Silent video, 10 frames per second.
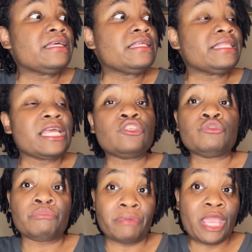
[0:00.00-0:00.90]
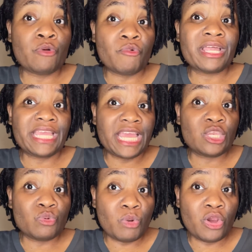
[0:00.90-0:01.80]
than to bring one in
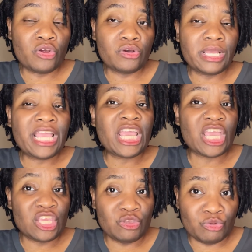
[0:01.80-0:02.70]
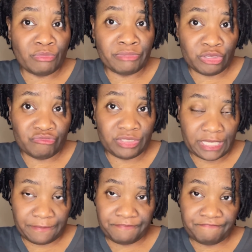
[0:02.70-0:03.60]
the world and you abuse
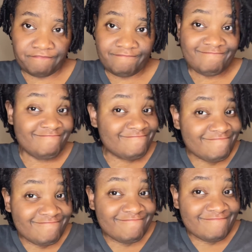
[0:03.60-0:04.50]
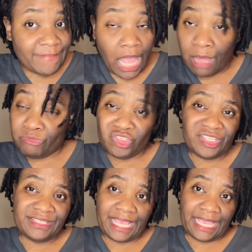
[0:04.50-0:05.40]
it. I'm
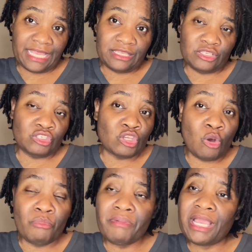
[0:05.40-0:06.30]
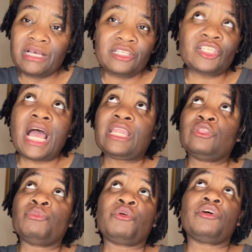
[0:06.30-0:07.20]
just saying. Don't bring a child in
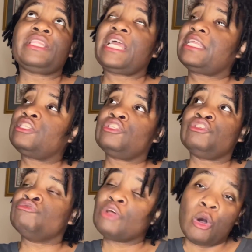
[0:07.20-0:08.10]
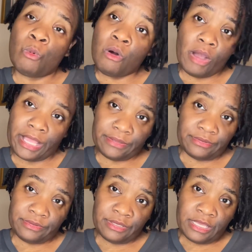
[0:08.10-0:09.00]
the world that you don't want
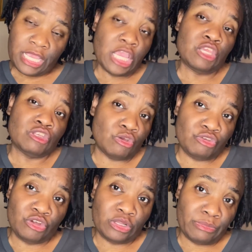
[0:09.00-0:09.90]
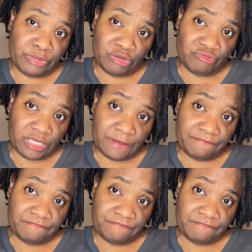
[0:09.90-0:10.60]
and you know you're going to abuse it.